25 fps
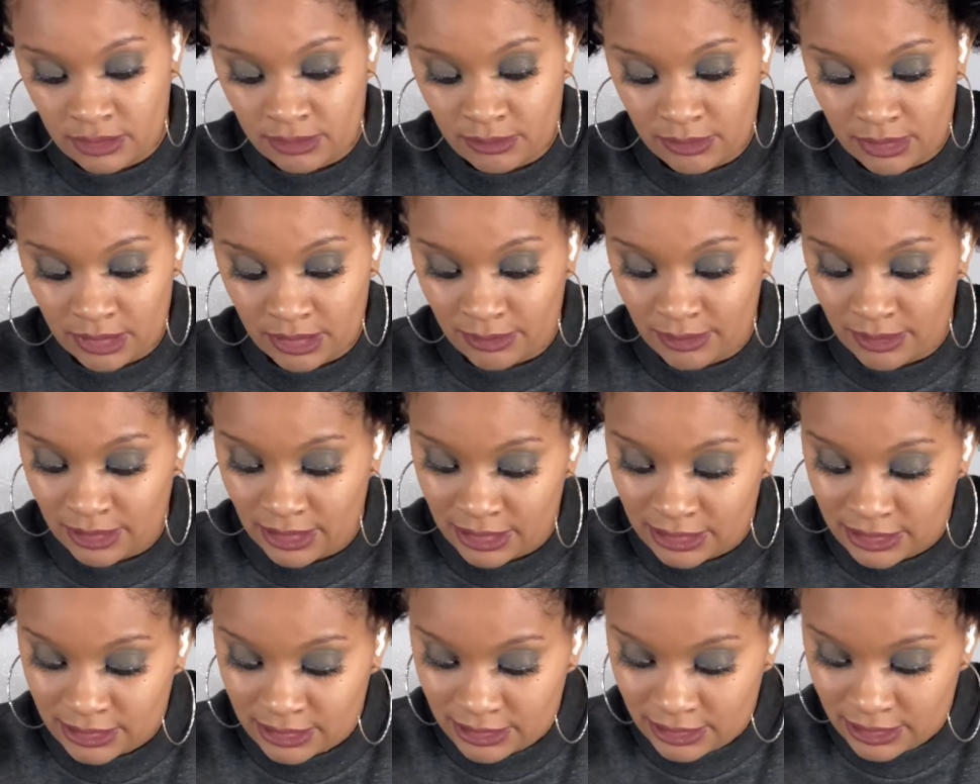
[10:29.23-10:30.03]
Maybe
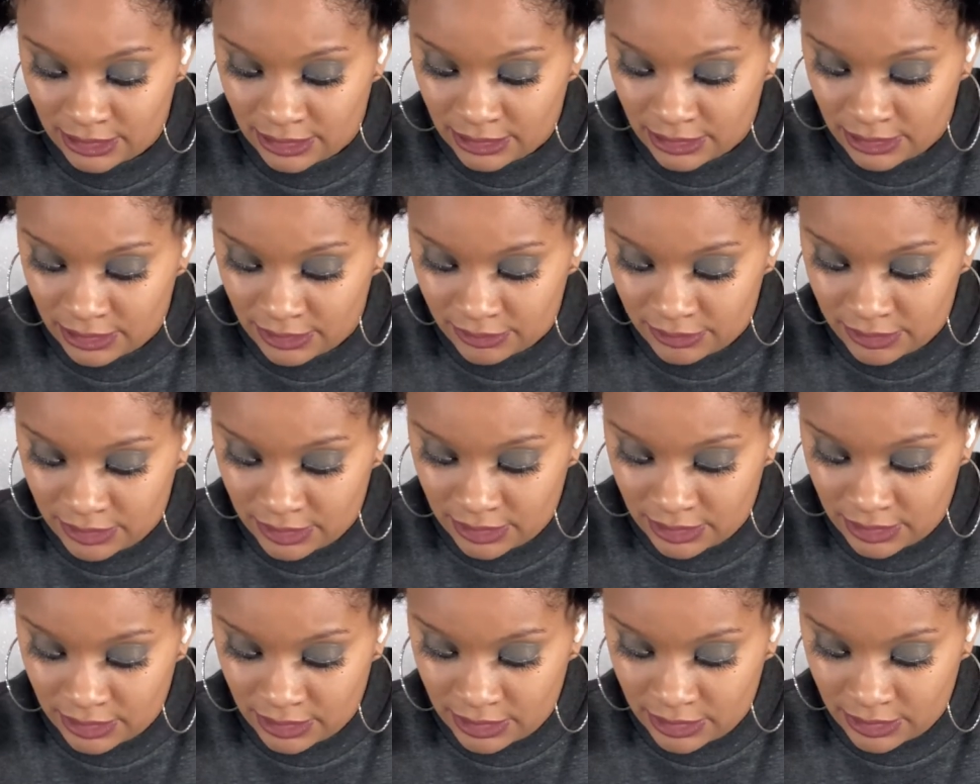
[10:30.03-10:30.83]
I'll sneak off to
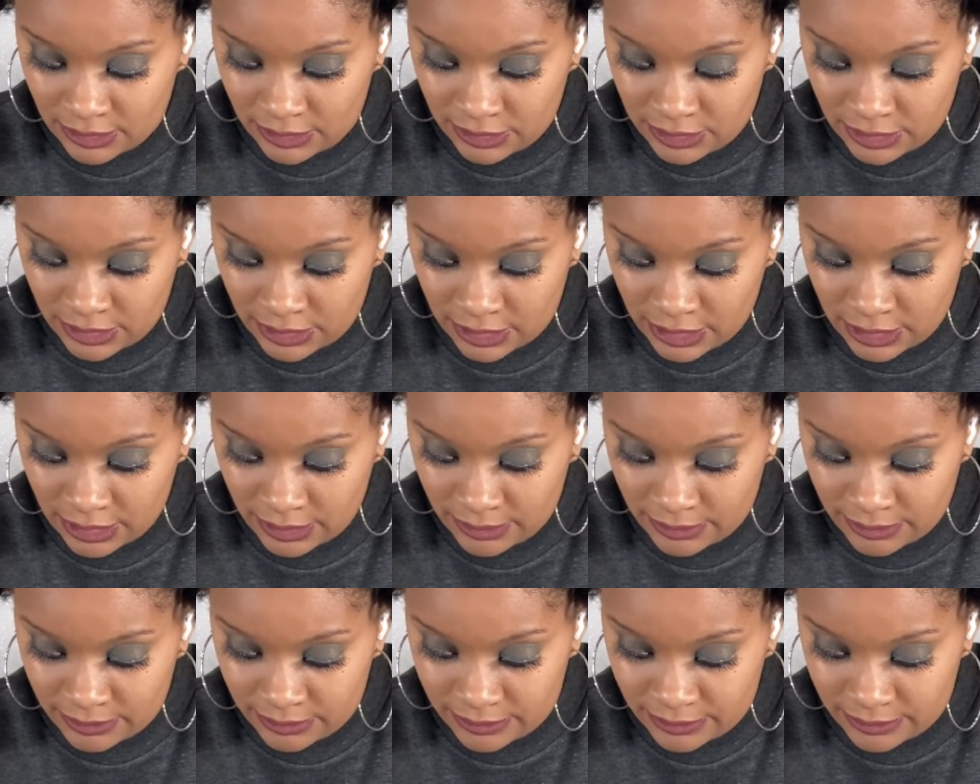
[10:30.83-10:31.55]
the nail shop.